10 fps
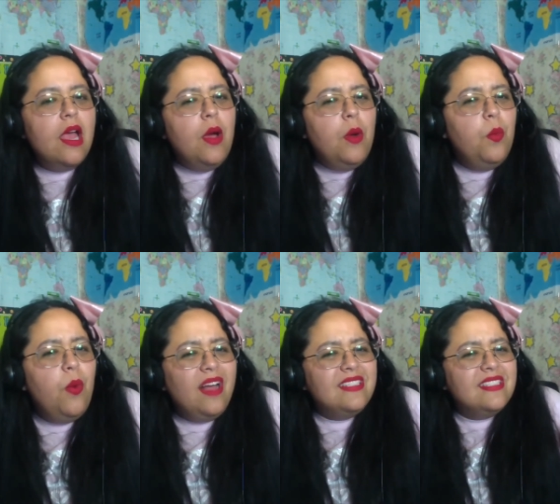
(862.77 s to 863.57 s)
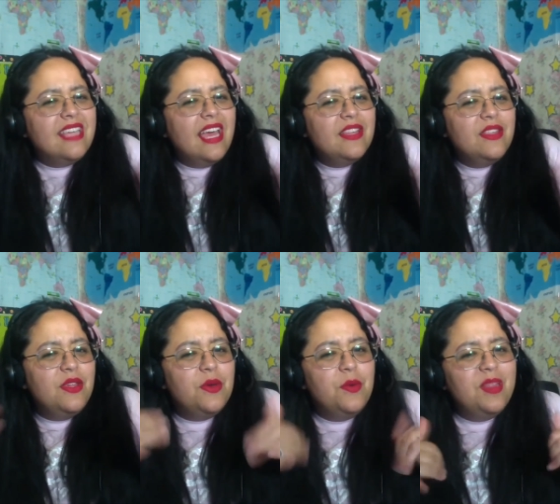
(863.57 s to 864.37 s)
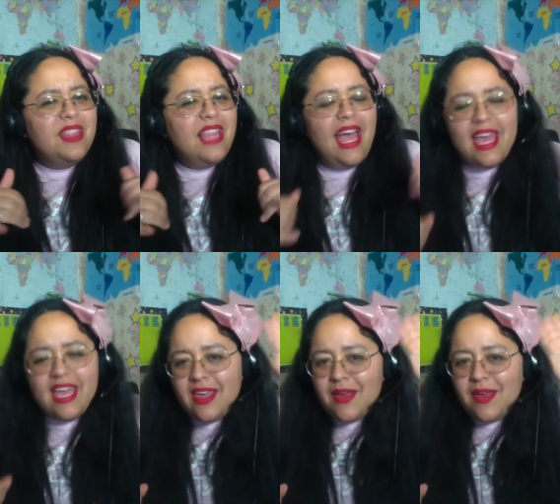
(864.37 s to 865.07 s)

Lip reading: what can you play?